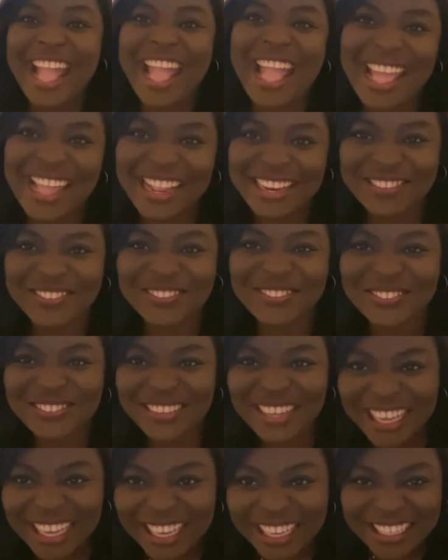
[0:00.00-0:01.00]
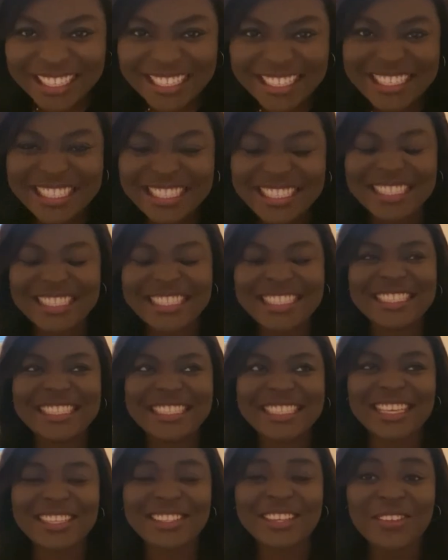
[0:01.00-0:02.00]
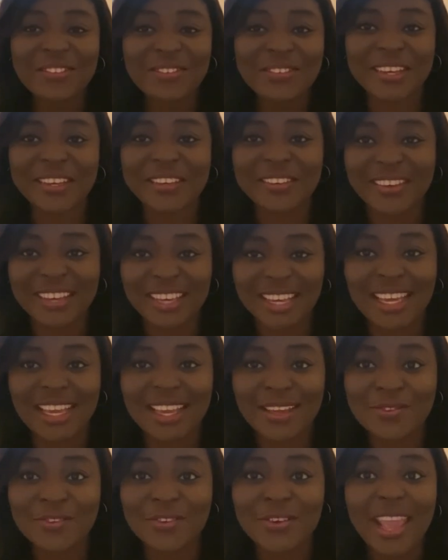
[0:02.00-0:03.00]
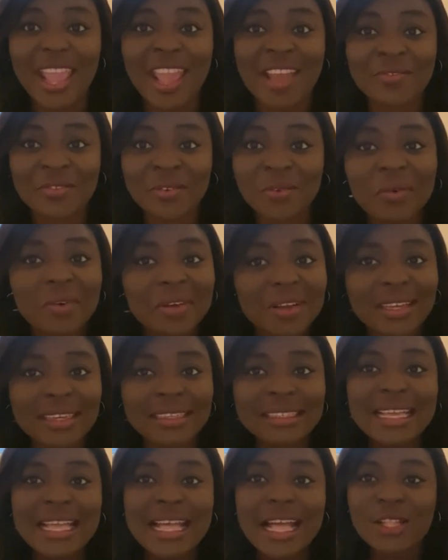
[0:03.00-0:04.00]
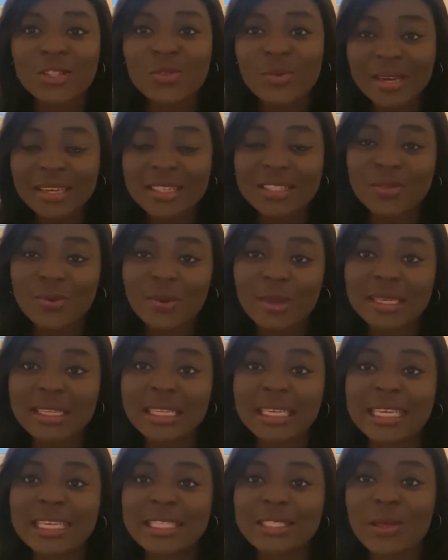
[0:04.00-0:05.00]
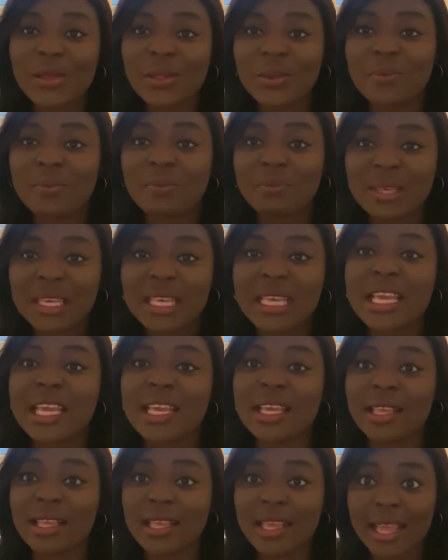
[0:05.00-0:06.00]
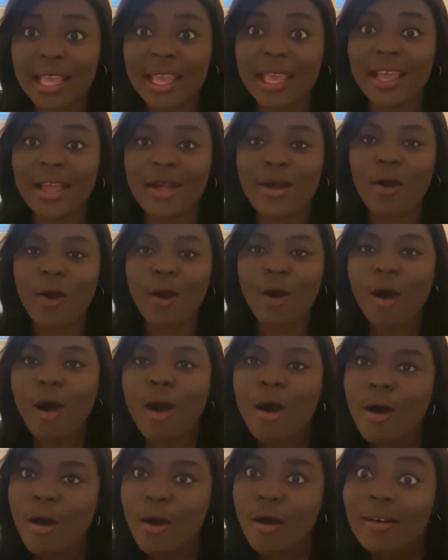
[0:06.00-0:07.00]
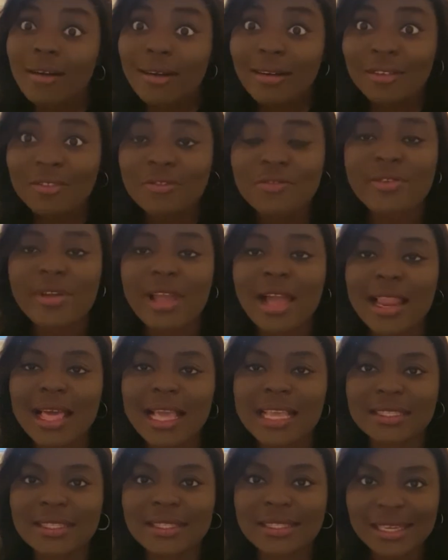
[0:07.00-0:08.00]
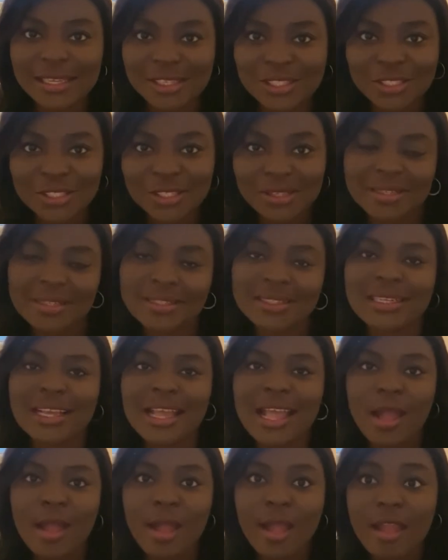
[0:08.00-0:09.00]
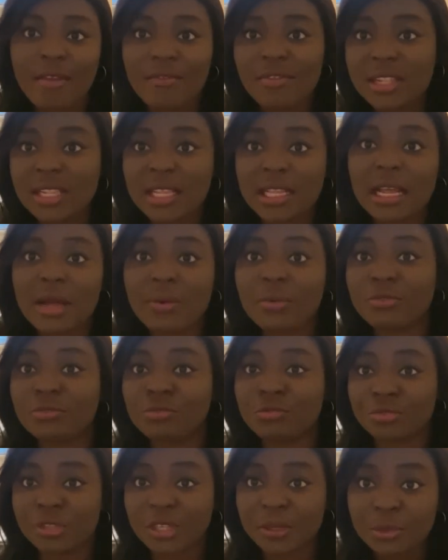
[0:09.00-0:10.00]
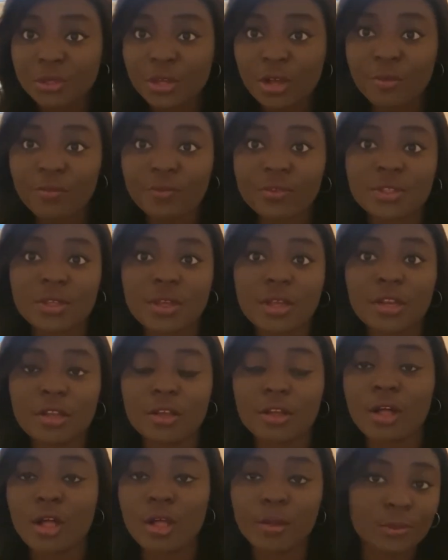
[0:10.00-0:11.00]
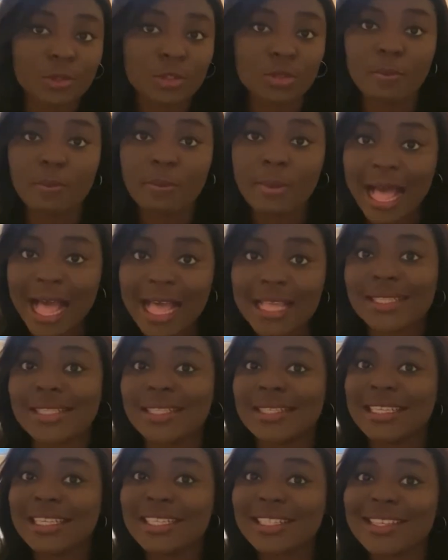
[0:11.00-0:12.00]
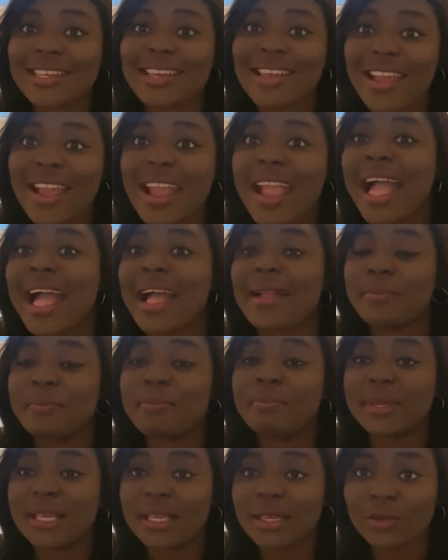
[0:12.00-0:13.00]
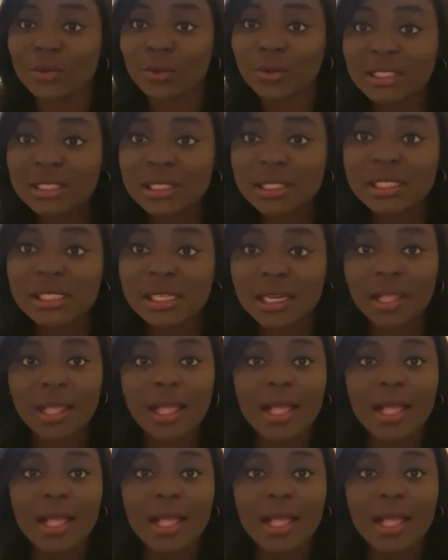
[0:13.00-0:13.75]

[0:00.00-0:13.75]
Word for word: Anyways, it's gonna be a great year for everyone. 2020 is gonna be a year of realization. Everything that we've dreamed of is gonna come to pass this year and beyond.